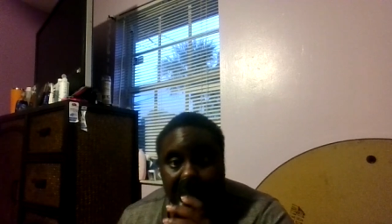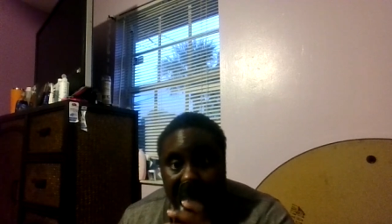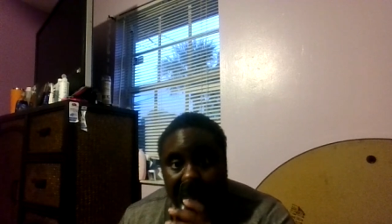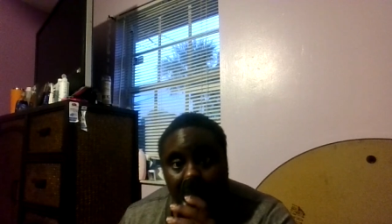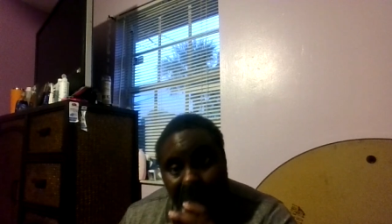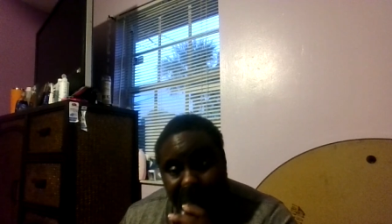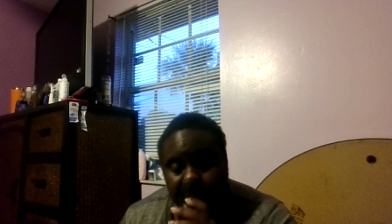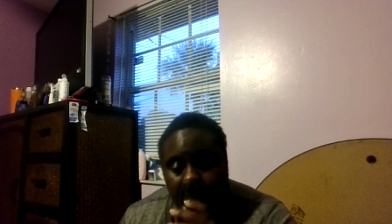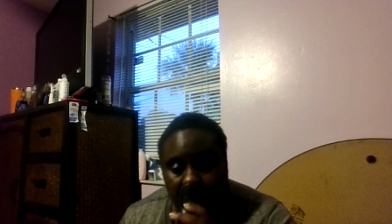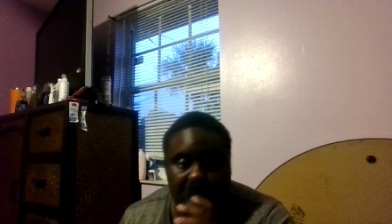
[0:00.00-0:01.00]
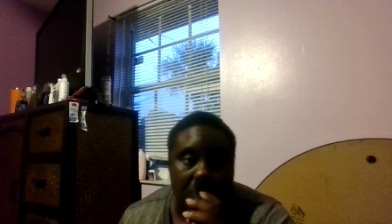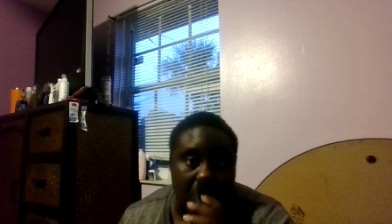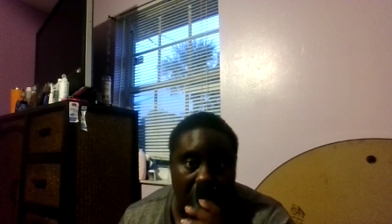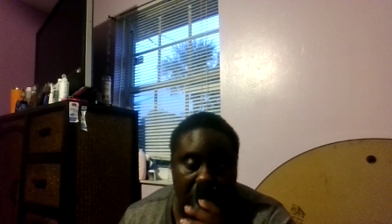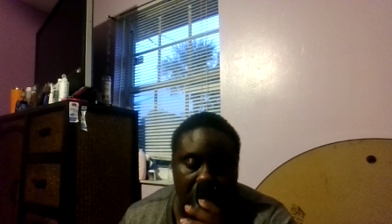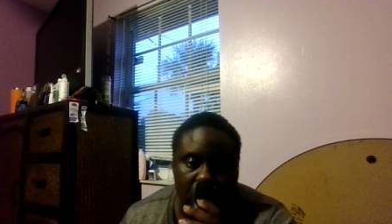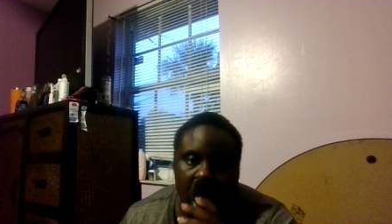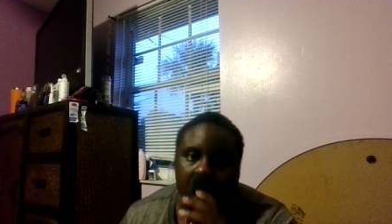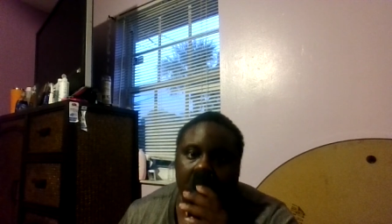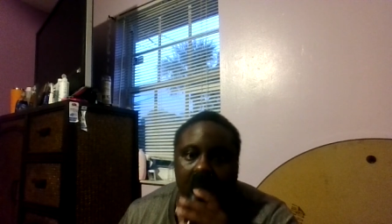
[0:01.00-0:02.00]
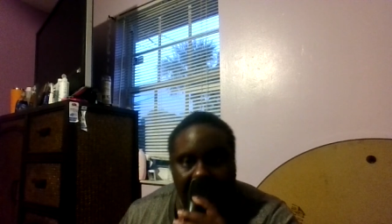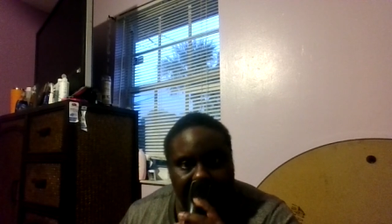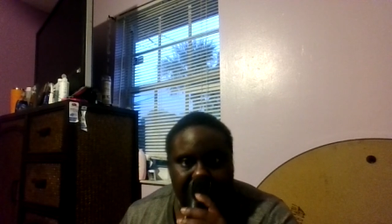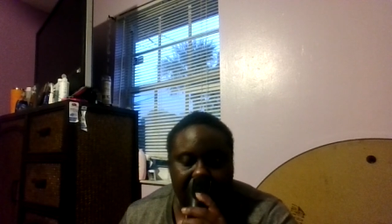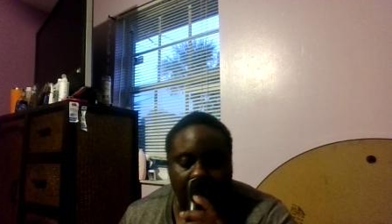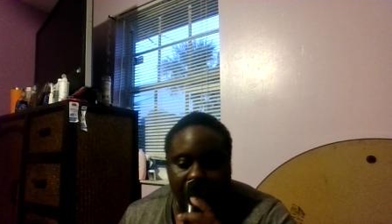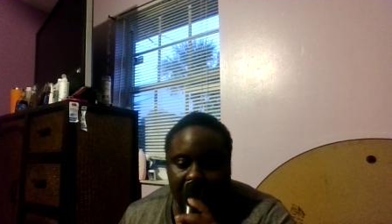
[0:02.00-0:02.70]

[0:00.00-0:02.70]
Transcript: of y'all watch it, but some of y'all don't. But I'm still gonna